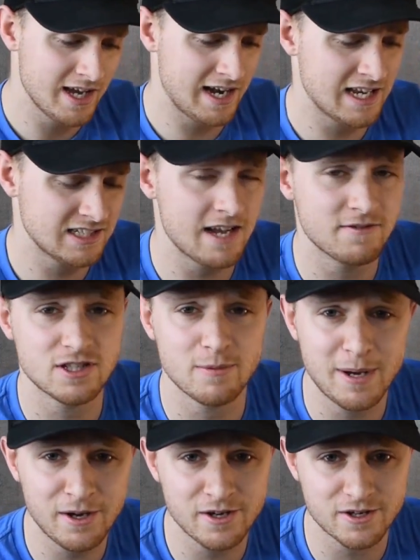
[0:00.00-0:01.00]
it has to have a
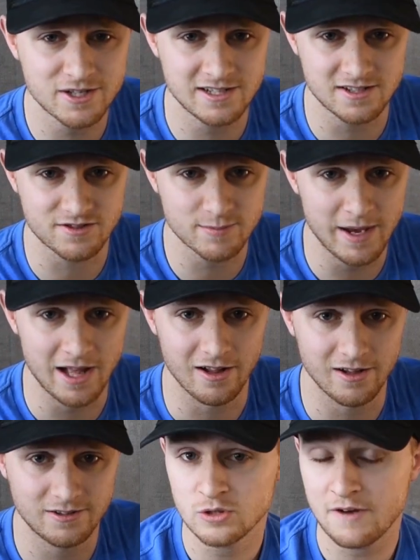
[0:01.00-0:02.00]
superior sense of
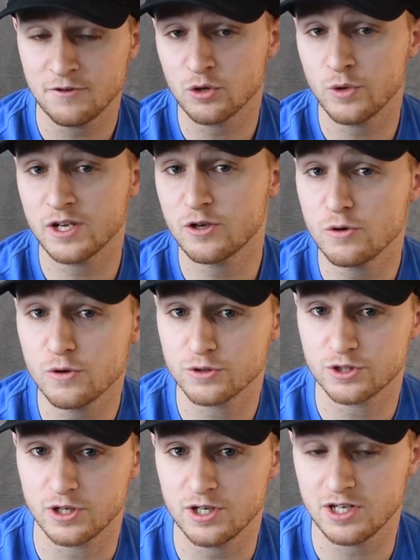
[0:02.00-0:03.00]
smell. So after a quick Google
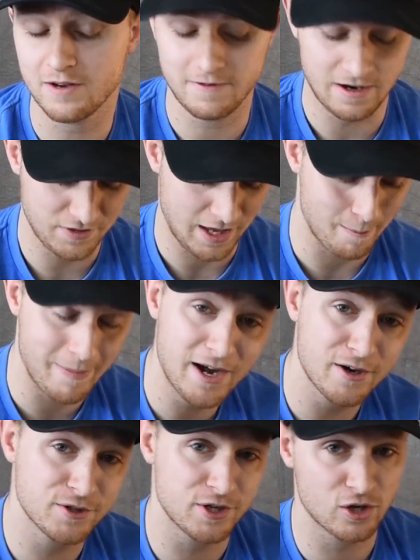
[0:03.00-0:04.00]
search, I found that
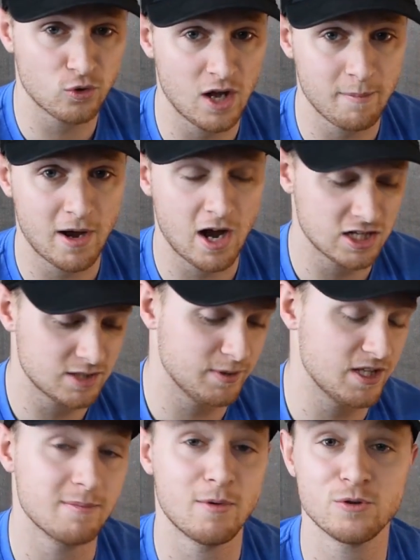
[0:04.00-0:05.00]
bears are quite
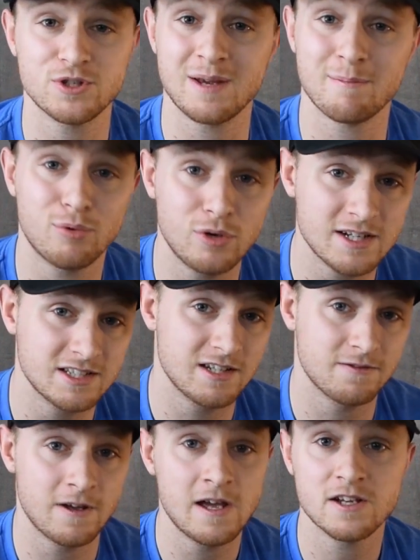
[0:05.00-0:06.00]
possibly the most
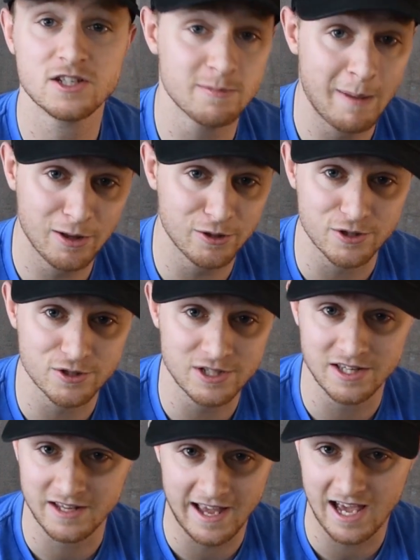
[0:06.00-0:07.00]
impressive smellers
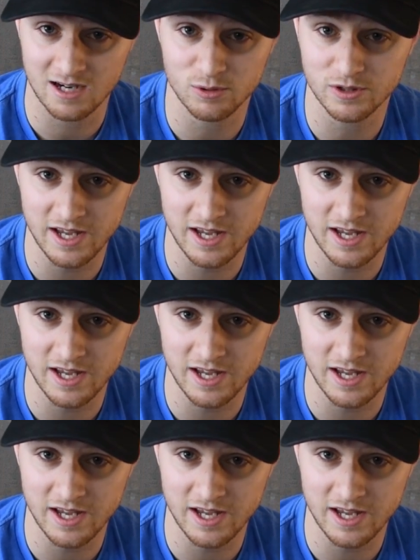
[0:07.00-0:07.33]
in the animal